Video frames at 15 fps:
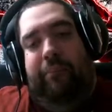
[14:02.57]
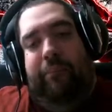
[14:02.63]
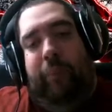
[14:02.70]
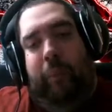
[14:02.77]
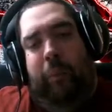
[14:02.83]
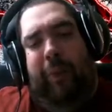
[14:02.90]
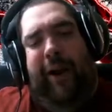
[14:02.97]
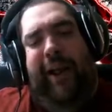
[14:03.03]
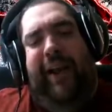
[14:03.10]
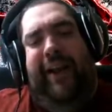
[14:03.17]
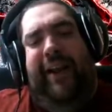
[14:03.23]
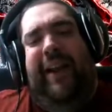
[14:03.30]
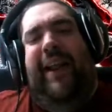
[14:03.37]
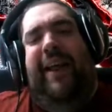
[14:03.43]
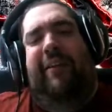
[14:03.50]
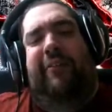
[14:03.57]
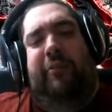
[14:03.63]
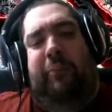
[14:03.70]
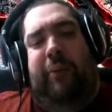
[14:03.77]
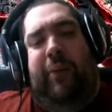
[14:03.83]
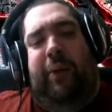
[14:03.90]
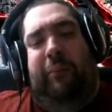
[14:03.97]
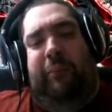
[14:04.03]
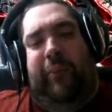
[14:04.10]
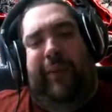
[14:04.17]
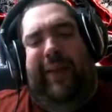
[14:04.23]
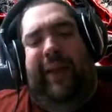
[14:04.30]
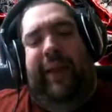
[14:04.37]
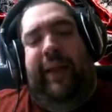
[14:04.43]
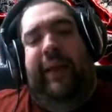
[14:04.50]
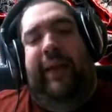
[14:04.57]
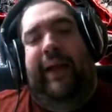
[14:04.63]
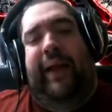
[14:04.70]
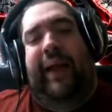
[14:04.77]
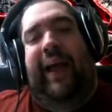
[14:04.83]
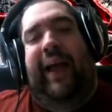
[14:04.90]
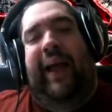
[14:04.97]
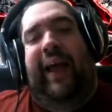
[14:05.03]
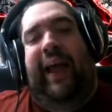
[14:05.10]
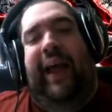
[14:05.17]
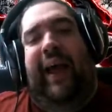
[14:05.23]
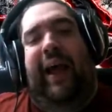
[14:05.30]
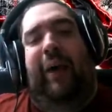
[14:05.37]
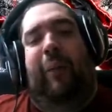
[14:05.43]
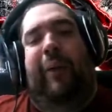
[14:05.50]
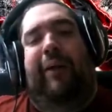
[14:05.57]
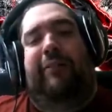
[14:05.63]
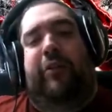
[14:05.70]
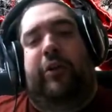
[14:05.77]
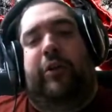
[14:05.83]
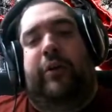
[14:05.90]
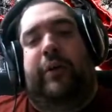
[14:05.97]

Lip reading: What I did have a problem with, however,